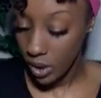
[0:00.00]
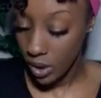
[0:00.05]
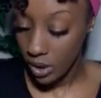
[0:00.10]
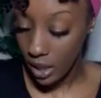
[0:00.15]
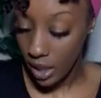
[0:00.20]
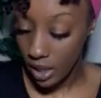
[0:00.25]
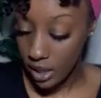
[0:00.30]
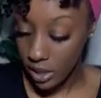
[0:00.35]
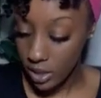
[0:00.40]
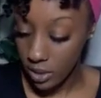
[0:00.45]

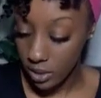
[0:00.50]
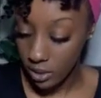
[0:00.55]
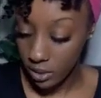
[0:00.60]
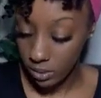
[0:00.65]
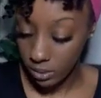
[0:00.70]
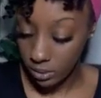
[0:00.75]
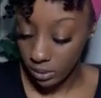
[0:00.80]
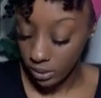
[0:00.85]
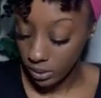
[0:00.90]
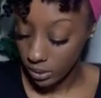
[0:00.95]
Thank you.
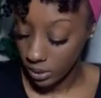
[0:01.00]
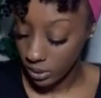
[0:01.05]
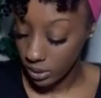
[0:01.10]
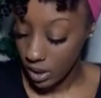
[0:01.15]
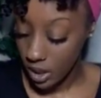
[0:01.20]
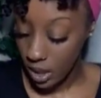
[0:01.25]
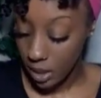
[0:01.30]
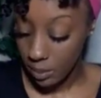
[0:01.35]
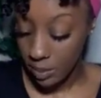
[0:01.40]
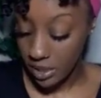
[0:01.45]

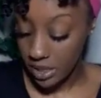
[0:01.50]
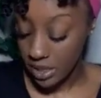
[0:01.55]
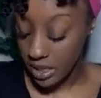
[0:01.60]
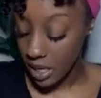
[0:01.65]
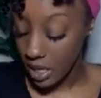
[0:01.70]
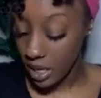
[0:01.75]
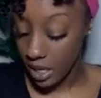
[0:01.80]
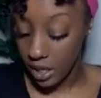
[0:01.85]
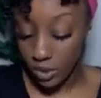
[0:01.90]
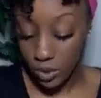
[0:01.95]
But
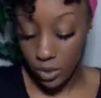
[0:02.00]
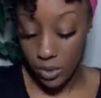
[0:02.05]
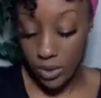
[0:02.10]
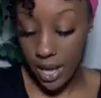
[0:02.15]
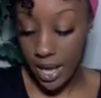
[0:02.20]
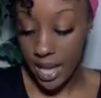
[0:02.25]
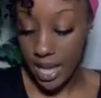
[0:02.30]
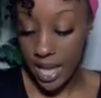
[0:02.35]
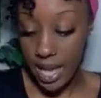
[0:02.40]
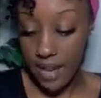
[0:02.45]
yeah, you're
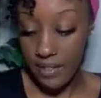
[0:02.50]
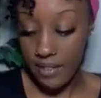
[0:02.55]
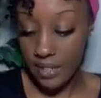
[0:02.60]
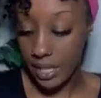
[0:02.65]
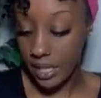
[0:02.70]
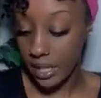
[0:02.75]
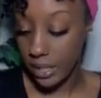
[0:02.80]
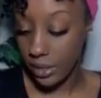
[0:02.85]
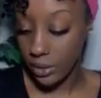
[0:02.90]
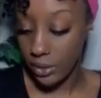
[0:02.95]
not having
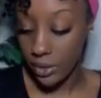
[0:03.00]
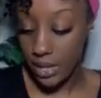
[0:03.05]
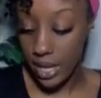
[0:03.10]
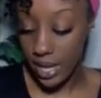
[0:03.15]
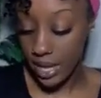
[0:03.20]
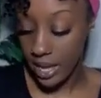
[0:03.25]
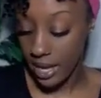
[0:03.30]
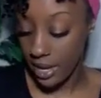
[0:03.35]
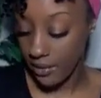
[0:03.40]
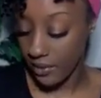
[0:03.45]
it. You're
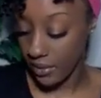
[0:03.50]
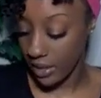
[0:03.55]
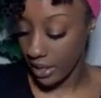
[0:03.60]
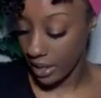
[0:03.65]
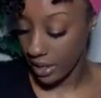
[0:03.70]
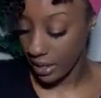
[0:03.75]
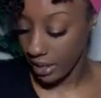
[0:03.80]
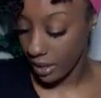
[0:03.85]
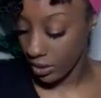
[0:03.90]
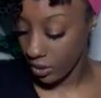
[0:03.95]
not having
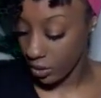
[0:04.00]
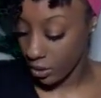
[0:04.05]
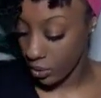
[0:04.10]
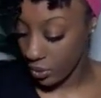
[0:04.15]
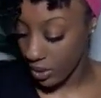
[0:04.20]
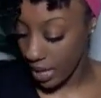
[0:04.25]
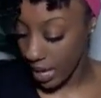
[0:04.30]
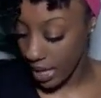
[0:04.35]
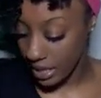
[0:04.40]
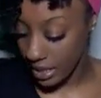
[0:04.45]
it. You're
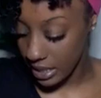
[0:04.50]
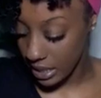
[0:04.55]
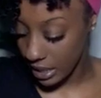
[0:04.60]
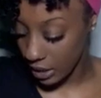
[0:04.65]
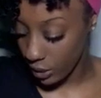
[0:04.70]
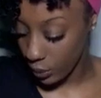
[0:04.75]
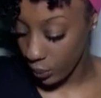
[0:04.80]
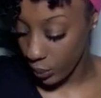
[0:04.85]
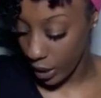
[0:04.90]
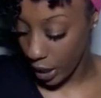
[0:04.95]
not
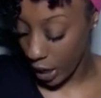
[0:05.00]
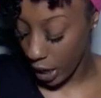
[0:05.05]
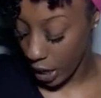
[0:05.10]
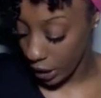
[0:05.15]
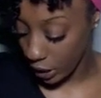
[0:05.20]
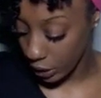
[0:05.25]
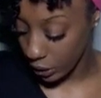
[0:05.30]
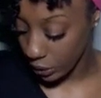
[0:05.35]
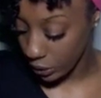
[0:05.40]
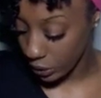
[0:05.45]
dealing with
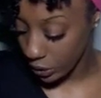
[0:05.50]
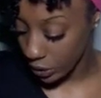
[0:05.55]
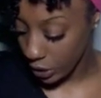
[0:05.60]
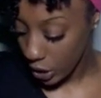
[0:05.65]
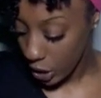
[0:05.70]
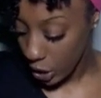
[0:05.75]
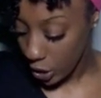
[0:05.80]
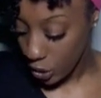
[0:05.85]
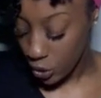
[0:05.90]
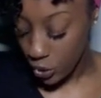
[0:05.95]
hurts.
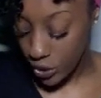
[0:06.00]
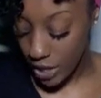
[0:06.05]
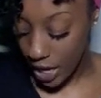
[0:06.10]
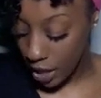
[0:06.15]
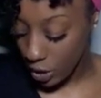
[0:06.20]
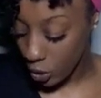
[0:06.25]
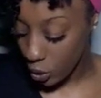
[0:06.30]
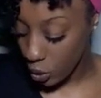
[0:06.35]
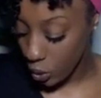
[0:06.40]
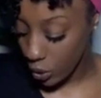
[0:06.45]
You're
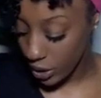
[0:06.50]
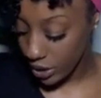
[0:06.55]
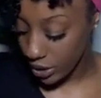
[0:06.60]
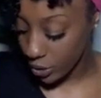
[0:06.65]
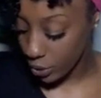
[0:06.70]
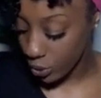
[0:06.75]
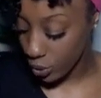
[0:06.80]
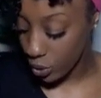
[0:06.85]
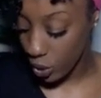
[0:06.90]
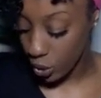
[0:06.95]
not
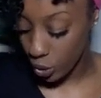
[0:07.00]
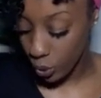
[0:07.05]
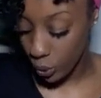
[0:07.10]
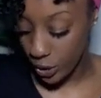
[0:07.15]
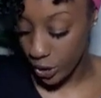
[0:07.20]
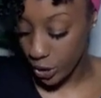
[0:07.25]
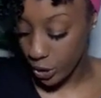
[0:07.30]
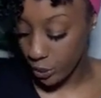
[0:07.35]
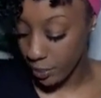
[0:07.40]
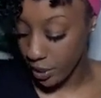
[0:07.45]
going. You're
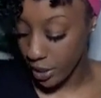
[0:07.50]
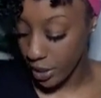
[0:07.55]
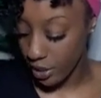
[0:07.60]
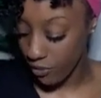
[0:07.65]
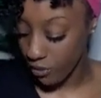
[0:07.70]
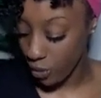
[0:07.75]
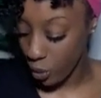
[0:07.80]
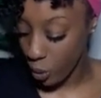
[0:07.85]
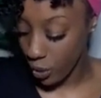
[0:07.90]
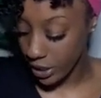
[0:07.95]
going to be
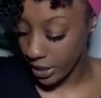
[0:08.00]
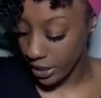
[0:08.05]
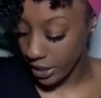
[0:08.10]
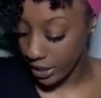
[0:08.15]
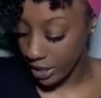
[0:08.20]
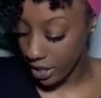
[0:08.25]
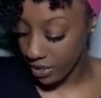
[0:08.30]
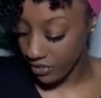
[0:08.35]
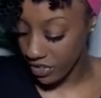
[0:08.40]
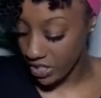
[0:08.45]
avoiding
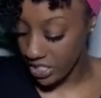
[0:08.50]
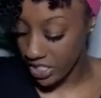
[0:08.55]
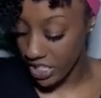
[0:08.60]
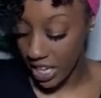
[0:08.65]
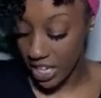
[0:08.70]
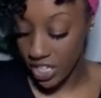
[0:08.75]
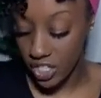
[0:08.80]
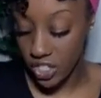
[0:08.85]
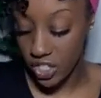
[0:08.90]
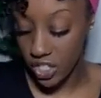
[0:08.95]

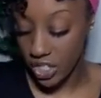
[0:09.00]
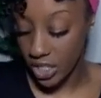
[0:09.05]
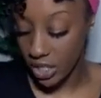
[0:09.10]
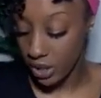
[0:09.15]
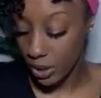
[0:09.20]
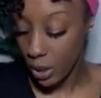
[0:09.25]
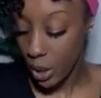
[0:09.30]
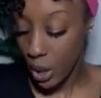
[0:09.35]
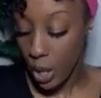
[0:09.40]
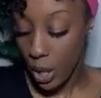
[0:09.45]

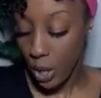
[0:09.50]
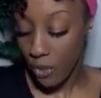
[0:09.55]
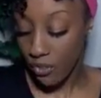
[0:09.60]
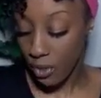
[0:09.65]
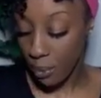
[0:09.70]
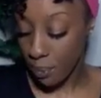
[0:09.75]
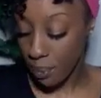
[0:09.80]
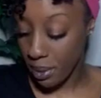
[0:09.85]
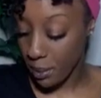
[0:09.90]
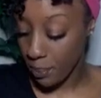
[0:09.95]
conversation
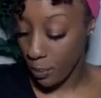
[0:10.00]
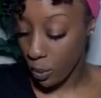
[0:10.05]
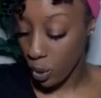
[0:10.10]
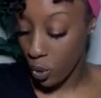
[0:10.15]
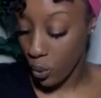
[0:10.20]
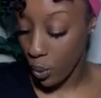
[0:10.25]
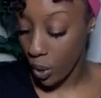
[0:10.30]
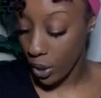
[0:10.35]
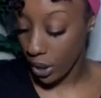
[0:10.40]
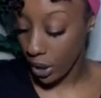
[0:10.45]
from people who
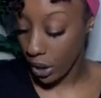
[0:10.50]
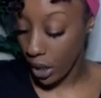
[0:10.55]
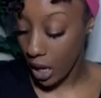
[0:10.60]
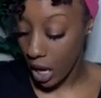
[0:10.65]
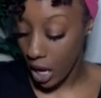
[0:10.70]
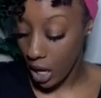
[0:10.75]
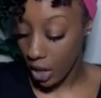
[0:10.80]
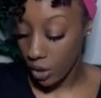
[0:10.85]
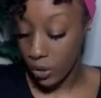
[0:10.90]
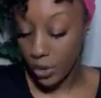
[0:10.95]
want to
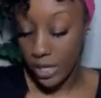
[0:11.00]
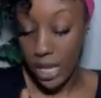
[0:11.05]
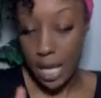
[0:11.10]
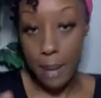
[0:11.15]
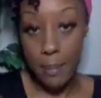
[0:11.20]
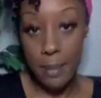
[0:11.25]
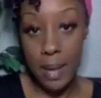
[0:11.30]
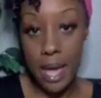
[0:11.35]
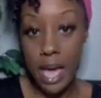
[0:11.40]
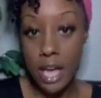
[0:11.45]
call. You
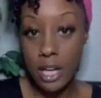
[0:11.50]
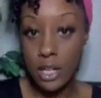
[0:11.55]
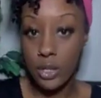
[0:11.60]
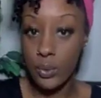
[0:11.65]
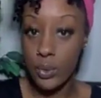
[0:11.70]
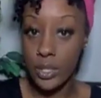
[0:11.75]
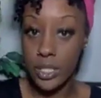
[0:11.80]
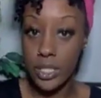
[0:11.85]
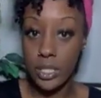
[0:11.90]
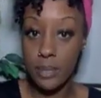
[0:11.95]
got
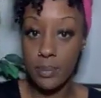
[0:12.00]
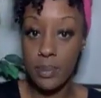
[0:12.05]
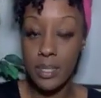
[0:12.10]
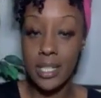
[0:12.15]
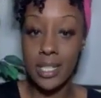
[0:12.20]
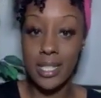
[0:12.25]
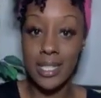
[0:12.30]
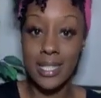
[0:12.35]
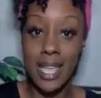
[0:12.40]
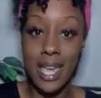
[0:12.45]
boundaries
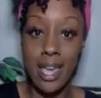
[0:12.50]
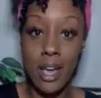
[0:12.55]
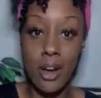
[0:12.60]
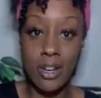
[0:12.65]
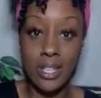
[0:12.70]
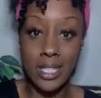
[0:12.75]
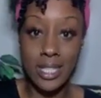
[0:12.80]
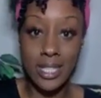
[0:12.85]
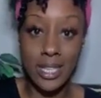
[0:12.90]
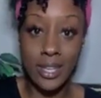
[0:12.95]
because they are
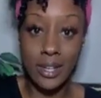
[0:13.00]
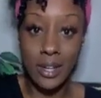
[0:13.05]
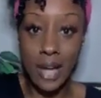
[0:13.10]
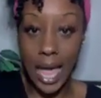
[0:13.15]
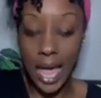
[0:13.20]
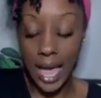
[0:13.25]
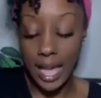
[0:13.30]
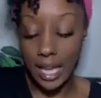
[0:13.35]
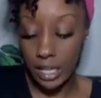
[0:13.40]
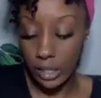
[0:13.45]
still
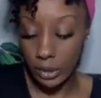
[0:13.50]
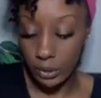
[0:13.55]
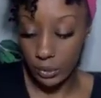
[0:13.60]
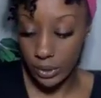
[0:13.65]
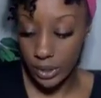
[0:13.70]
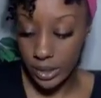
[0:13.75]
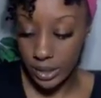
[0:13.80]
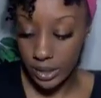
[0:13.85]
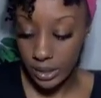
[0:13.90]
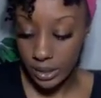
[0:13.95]

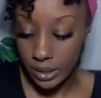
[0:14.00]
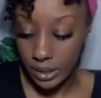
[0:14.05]
angry.